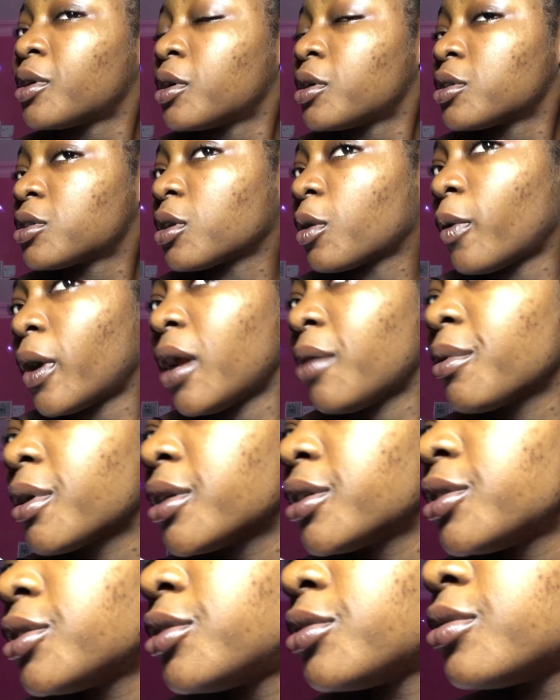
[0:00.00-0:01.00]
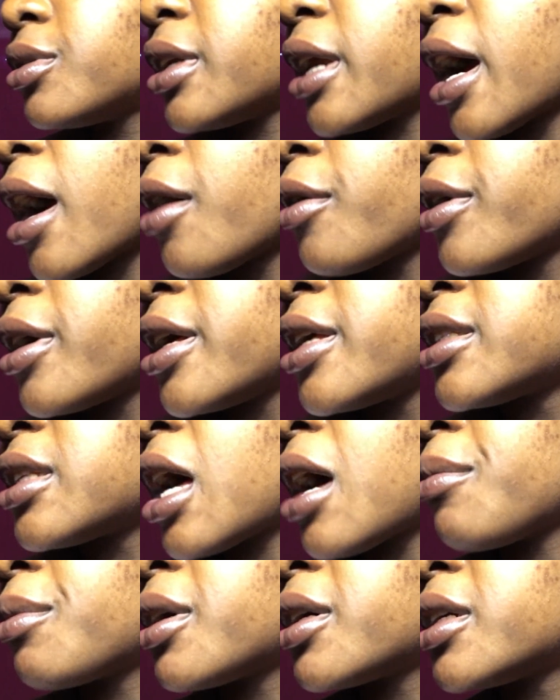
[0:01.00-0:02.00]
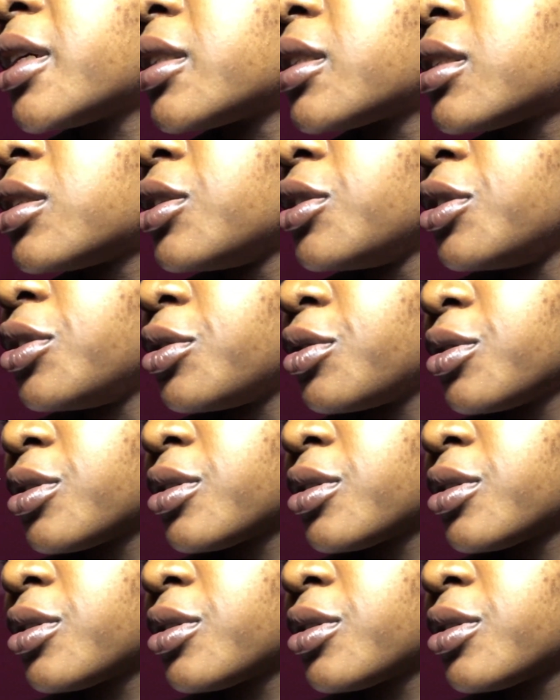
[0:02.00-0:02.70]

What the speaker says: So what I'm gonna do now is I'm gonna use